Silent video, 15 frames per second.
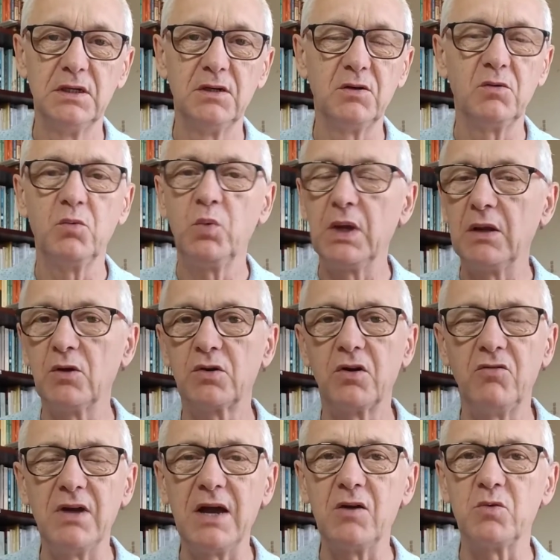We look
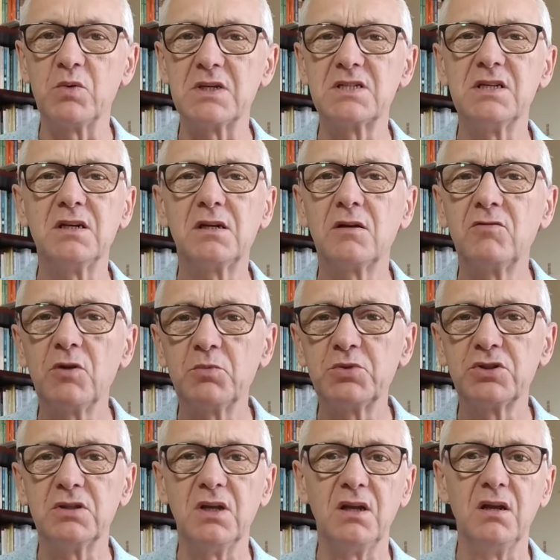around, we see
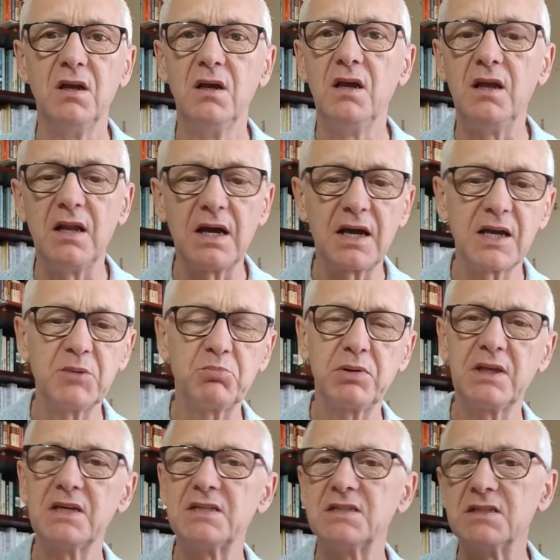corruption in high
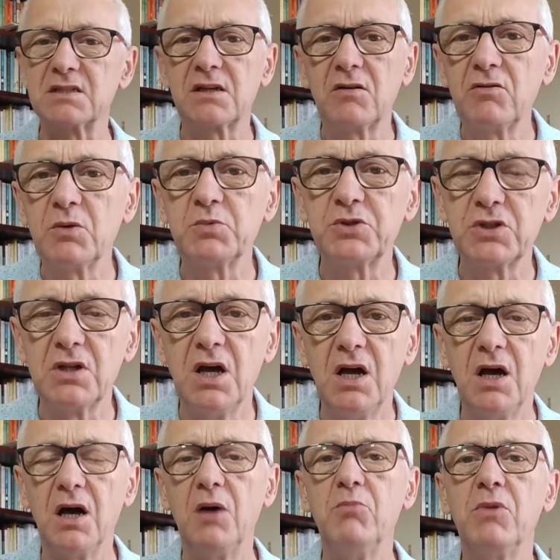places, corruption
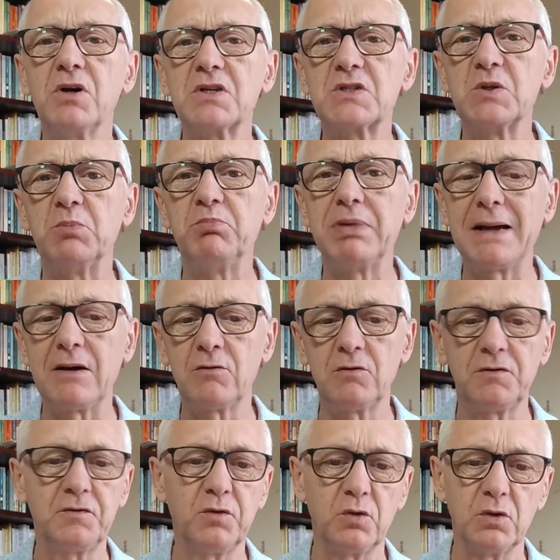amongst the
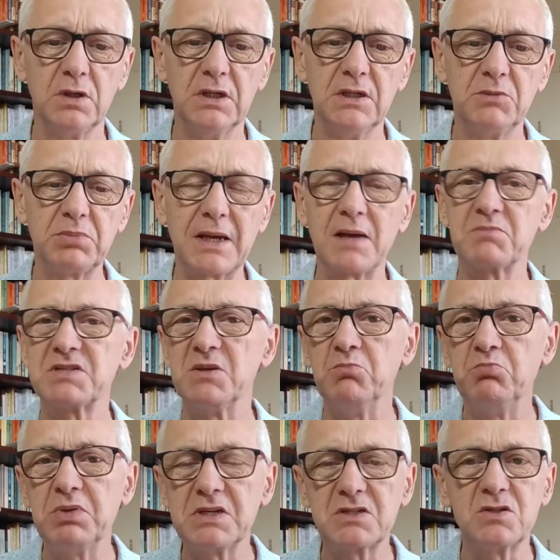powerful, perhaps in
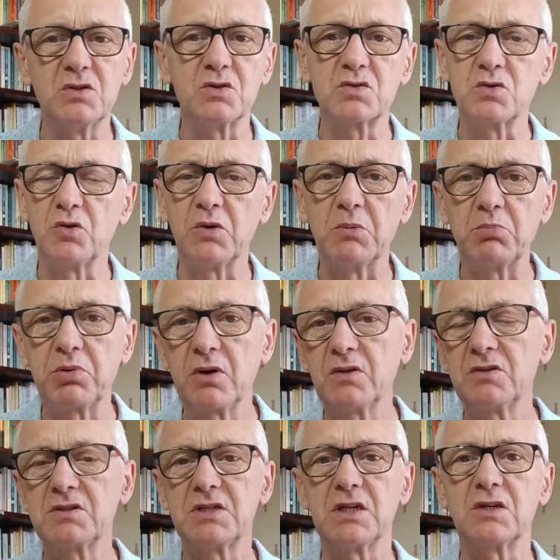business or in
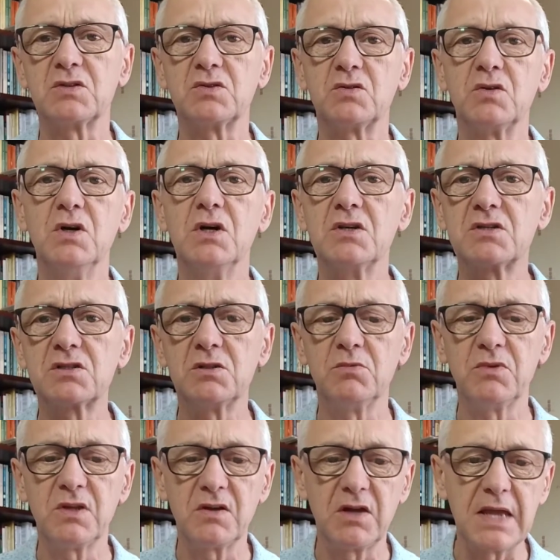politics or
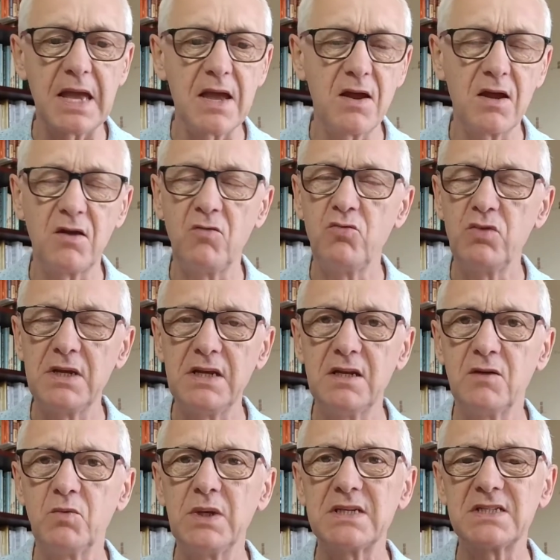some other
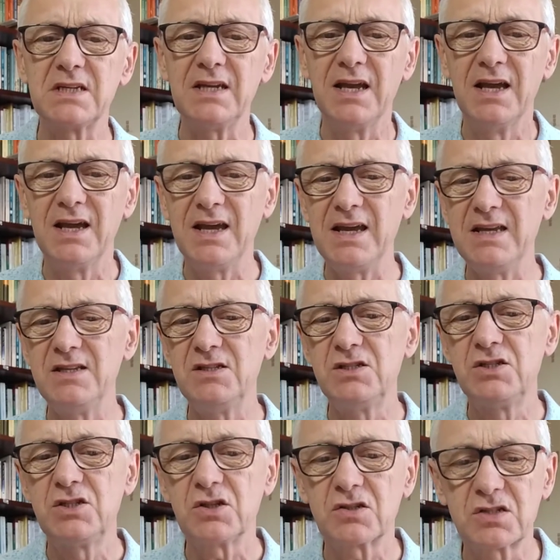arena. We see
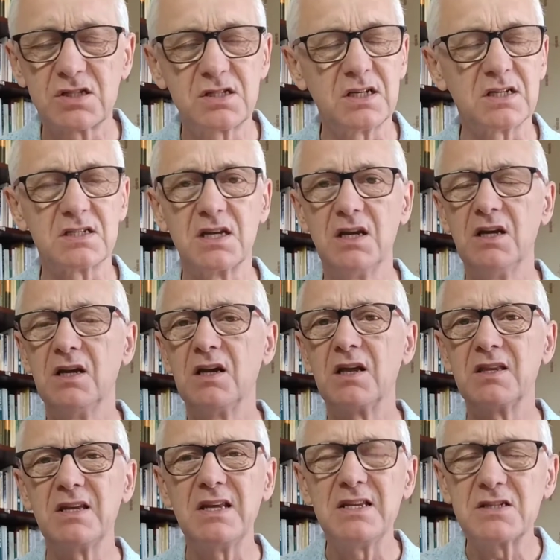injustice
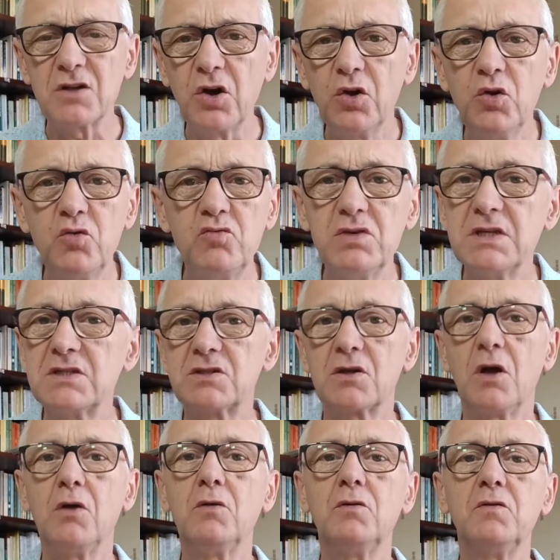that is
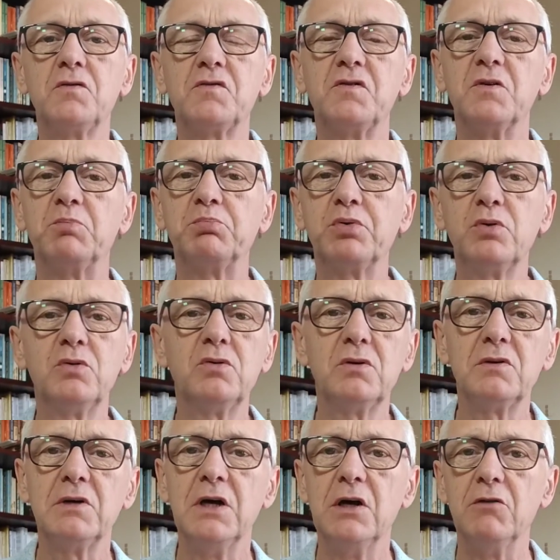unresolved for
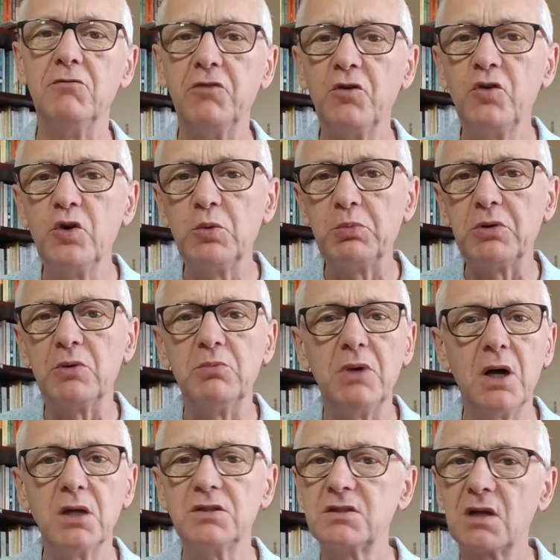poor, vulnerable,
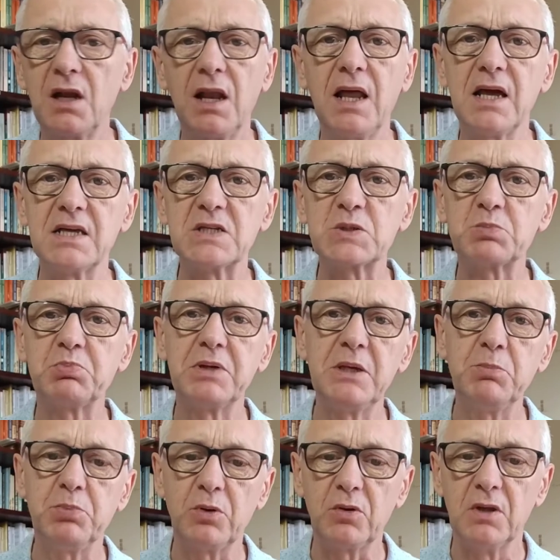marginalised
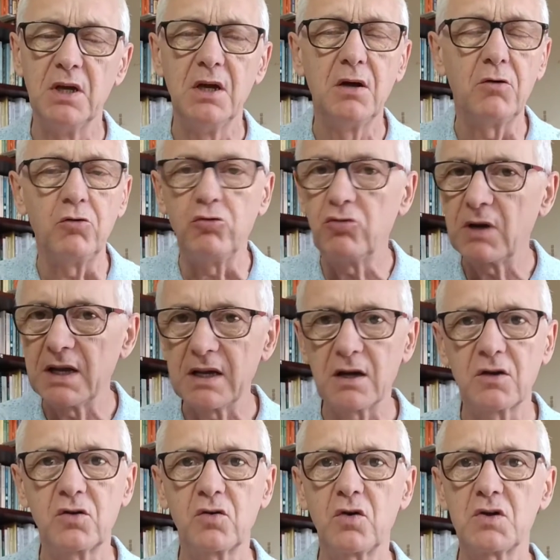people right
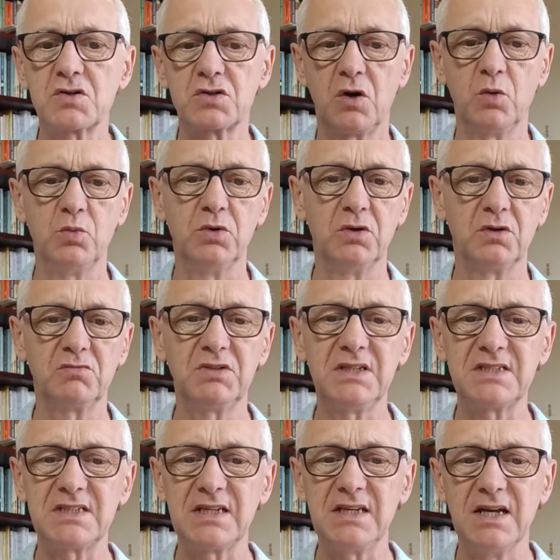across our world.
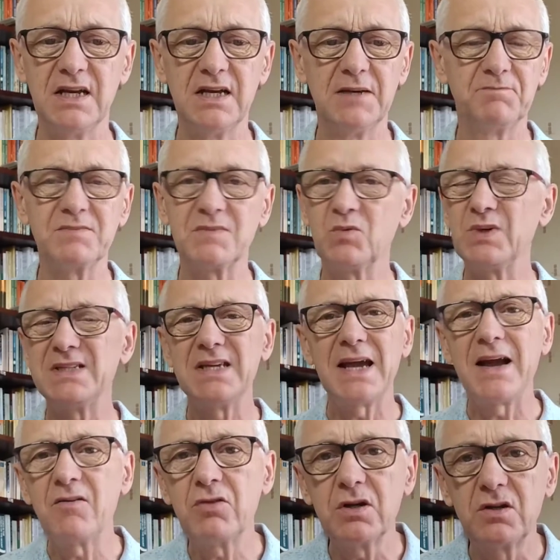We see
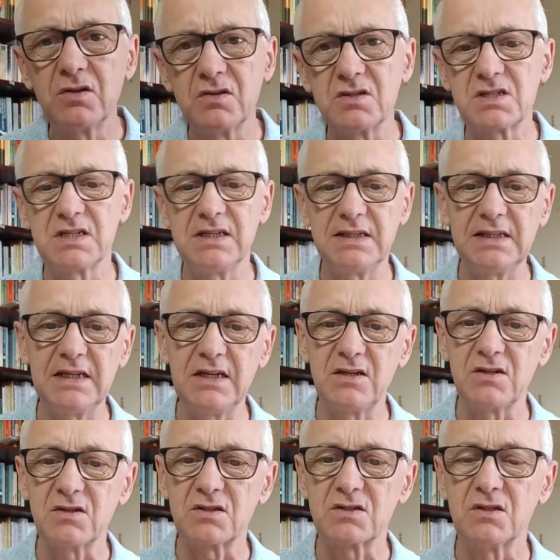arrogance in
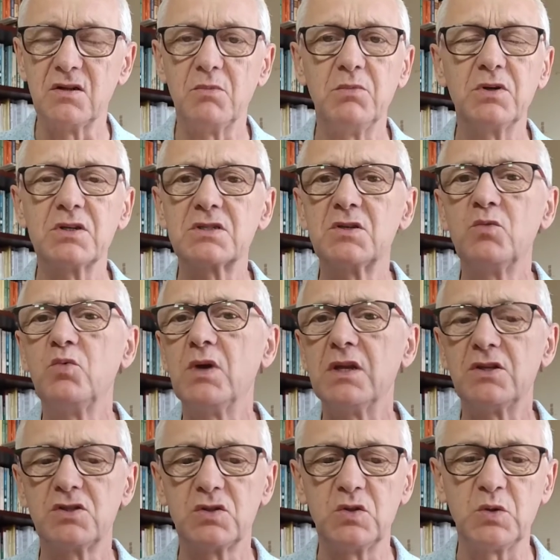leaders and amongst the
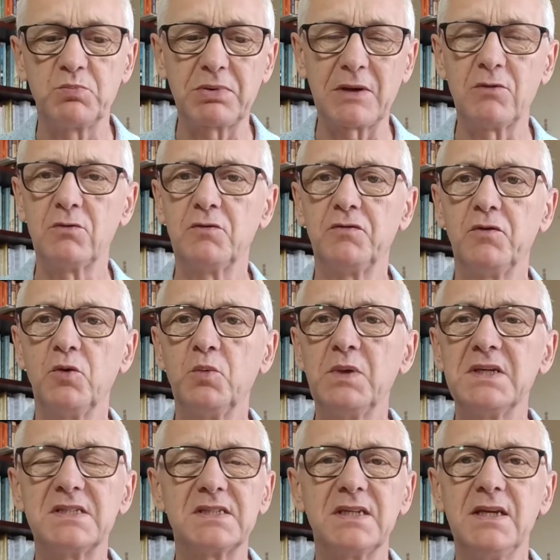rich and the powerful.
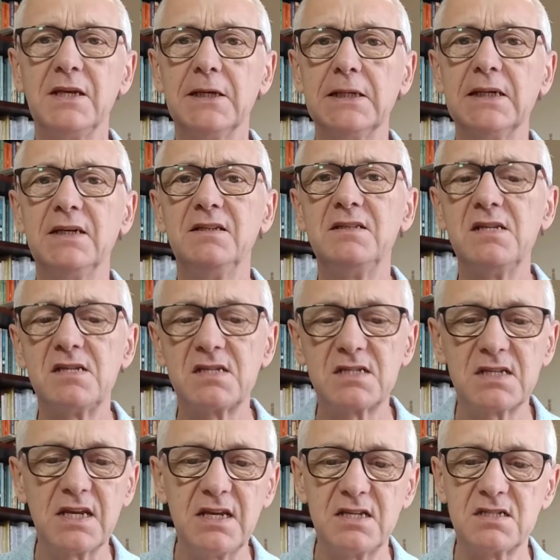We see
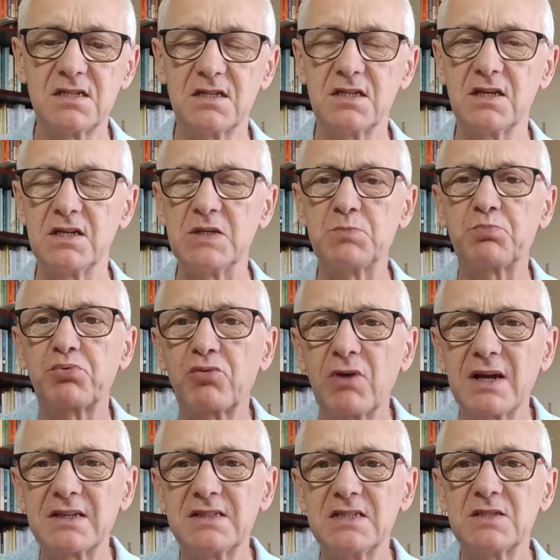deceit that is
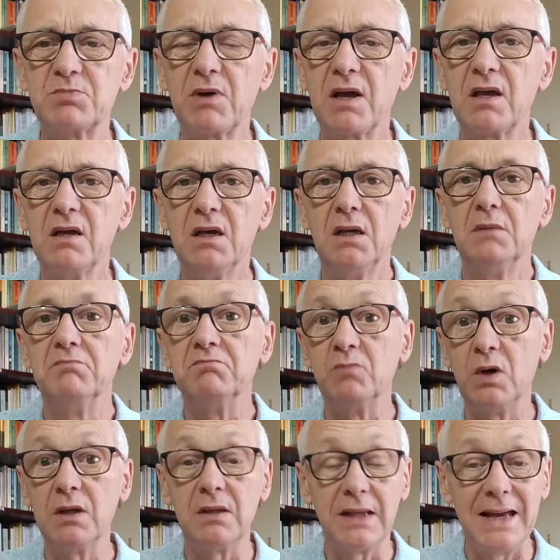practiced by,
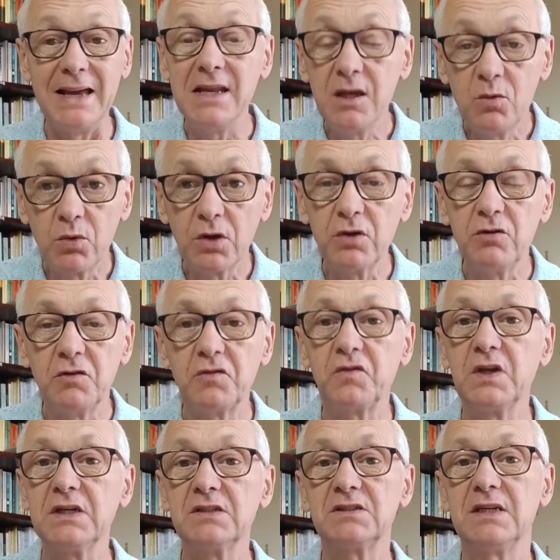well, anyone who
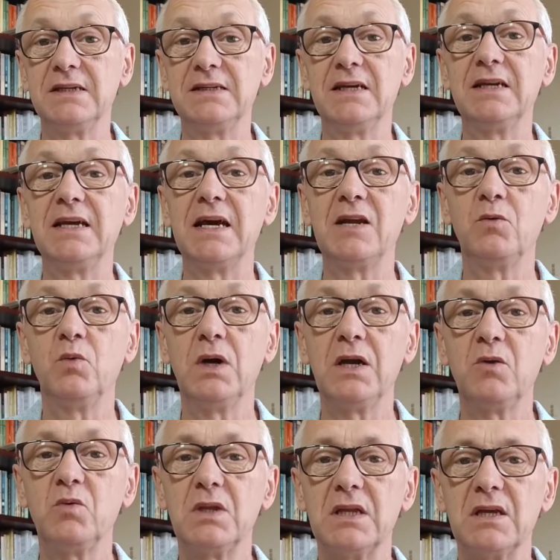feels they can get
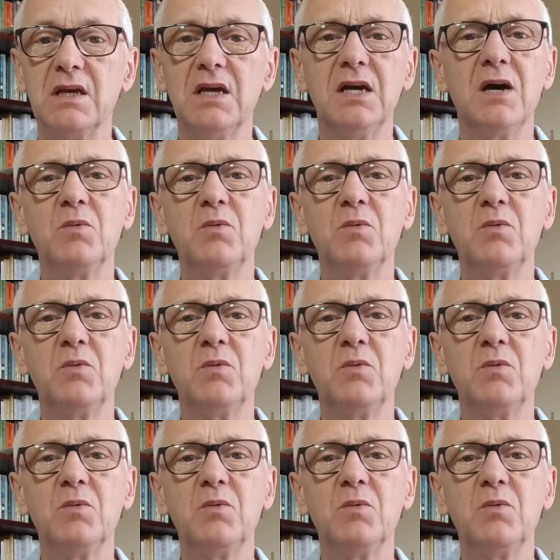away with it.